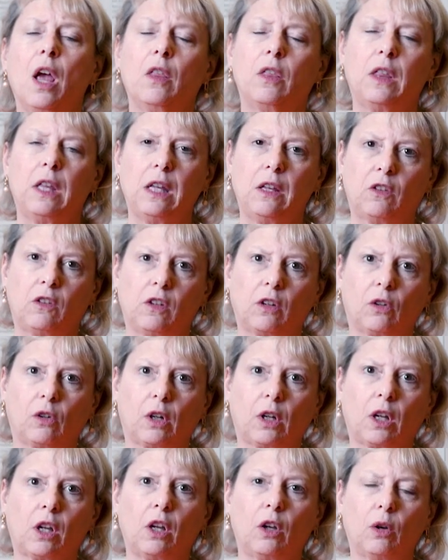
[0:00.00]
the
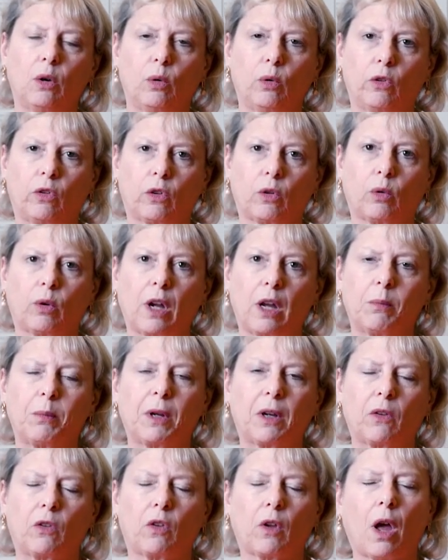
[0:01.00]
Syracuse
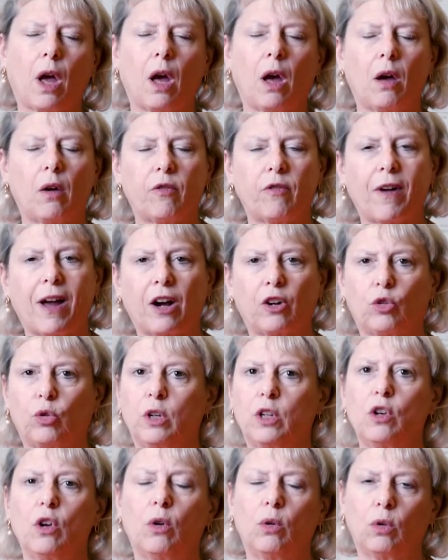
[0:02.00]
ceramics
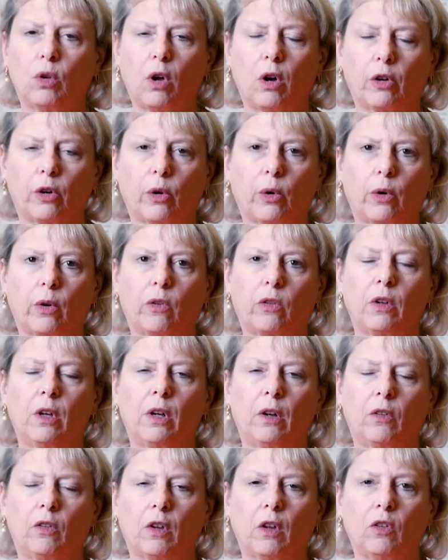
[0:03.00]
factory no longer is in
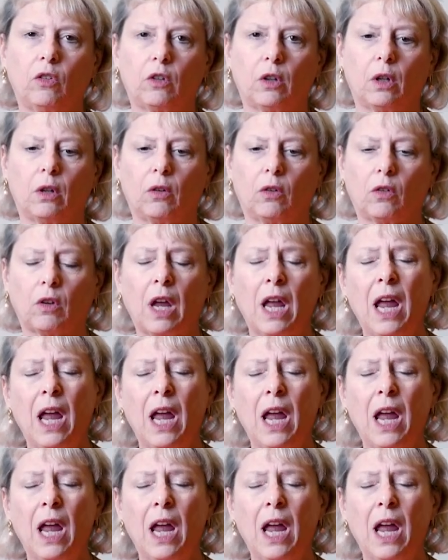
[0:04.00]
existence.